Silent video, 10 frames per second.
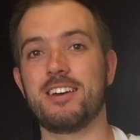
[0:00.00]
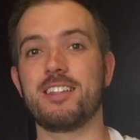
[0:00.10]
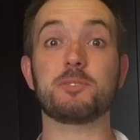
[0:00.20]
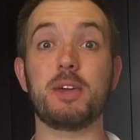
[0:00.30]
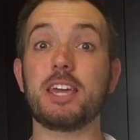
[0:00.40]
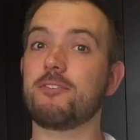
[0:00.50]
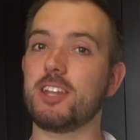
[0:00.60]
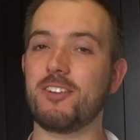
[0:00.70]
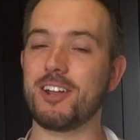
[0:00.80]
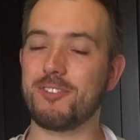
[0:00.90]
This week,
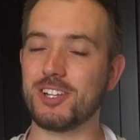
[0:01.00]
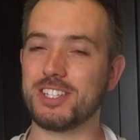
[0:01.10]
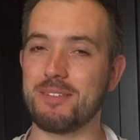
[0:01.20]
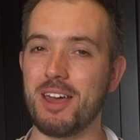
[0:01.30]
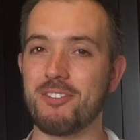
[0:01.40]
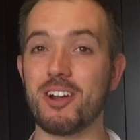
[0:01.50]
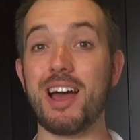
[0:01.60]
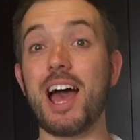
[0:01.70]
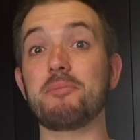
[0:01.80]
for the very first time ever,